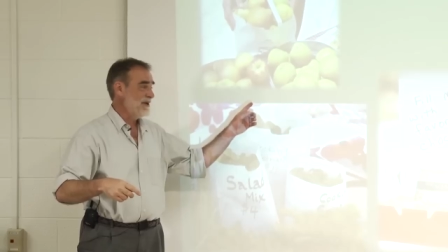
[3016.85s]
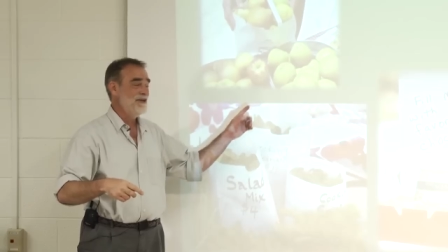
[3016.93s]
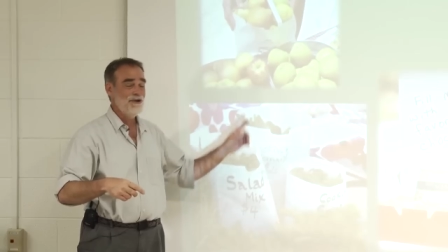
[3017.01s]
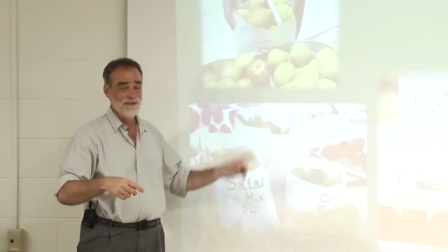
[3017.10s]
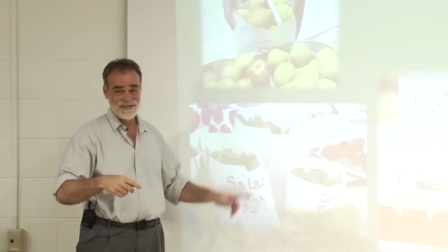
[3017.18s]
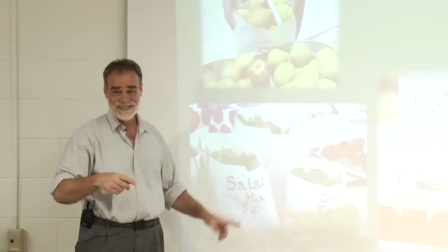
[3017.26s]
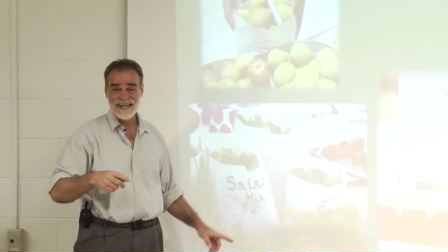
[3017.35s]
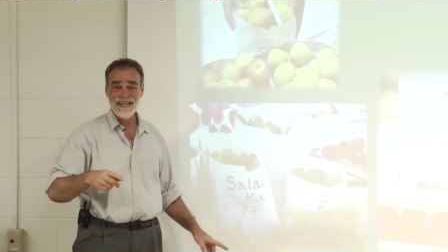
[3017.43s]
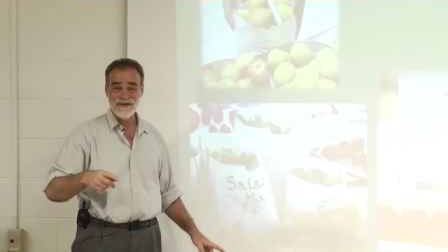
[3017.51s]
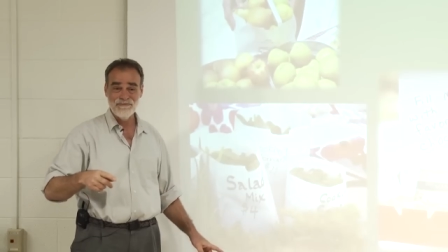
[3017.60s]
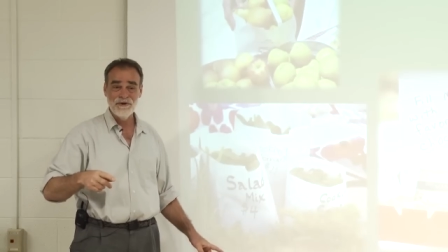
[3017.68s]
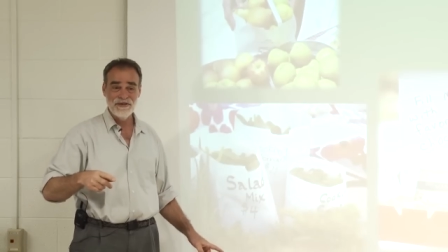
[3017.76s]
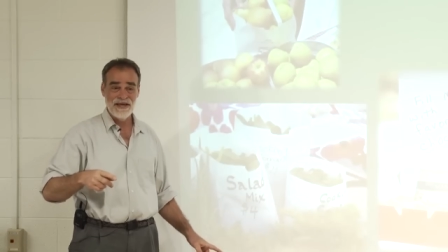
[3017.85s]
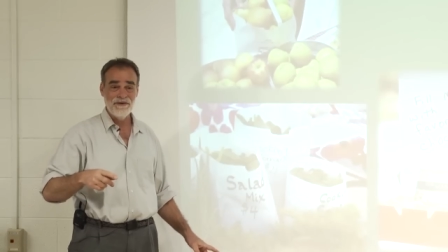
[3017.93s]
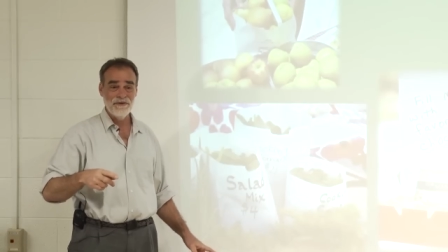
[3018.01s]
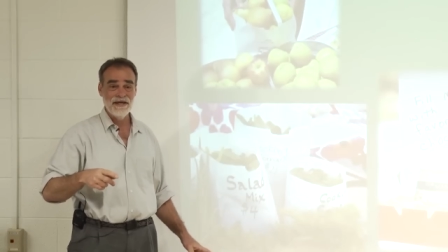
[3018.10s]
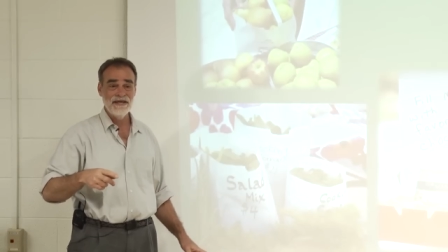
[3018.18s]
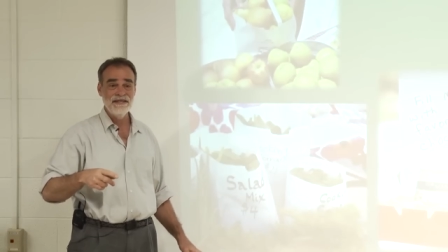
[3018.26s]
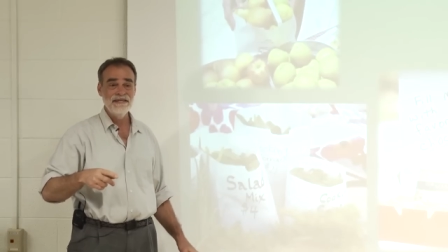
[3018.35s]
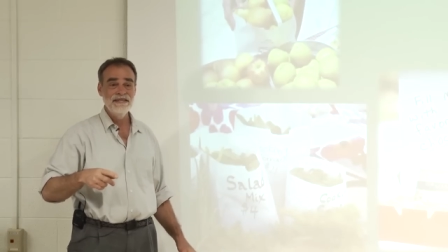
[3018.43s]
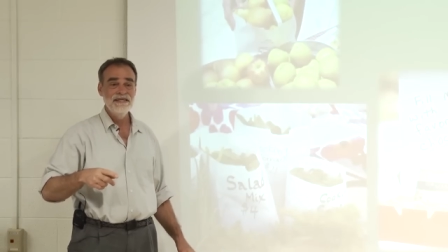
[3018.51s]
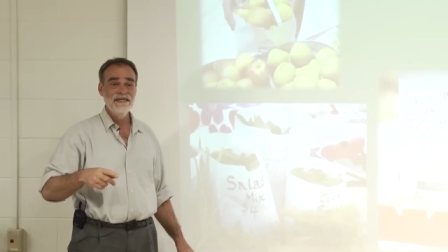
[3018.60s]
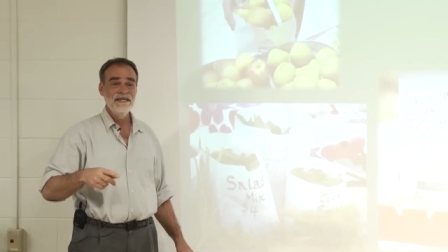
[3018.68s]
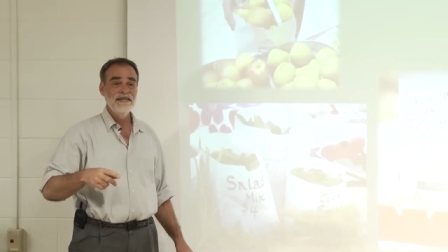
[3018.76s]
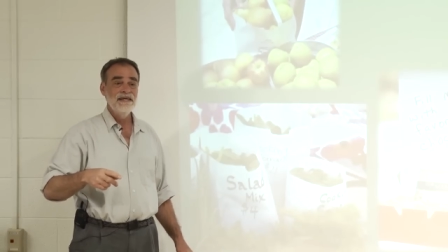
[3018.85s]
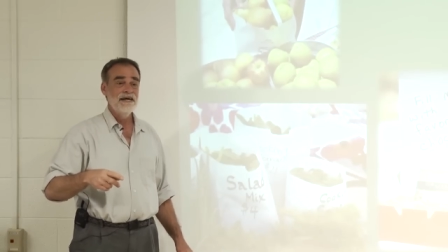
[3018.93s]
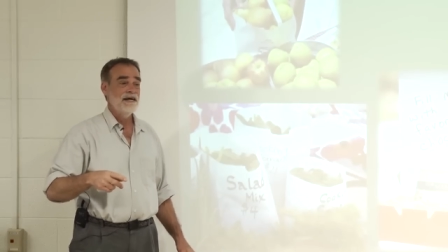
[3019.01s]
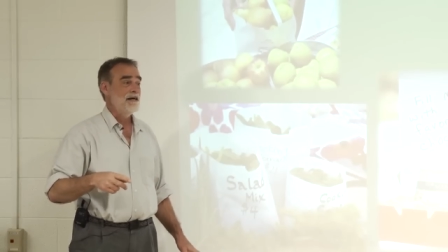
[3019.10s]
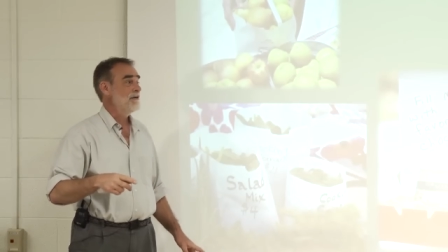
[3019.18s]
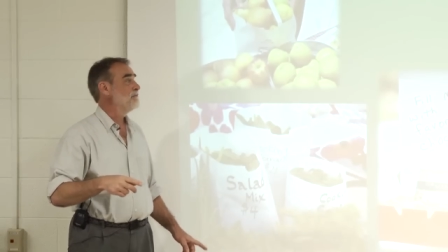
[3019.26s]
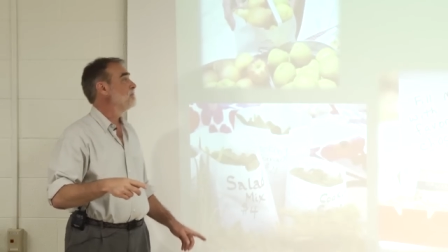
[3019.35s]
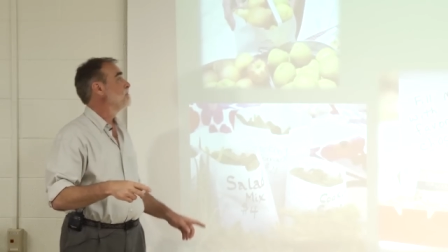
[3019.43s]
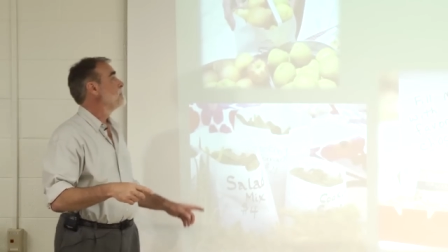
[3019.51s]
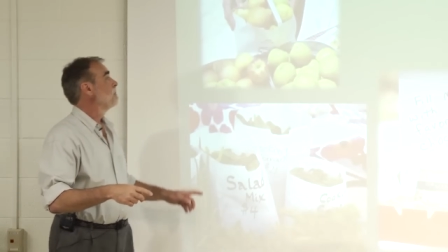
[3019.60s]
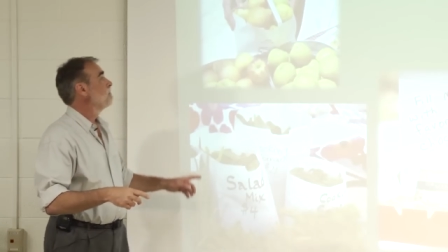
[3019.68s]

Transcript: vendor was selling more that way. Um,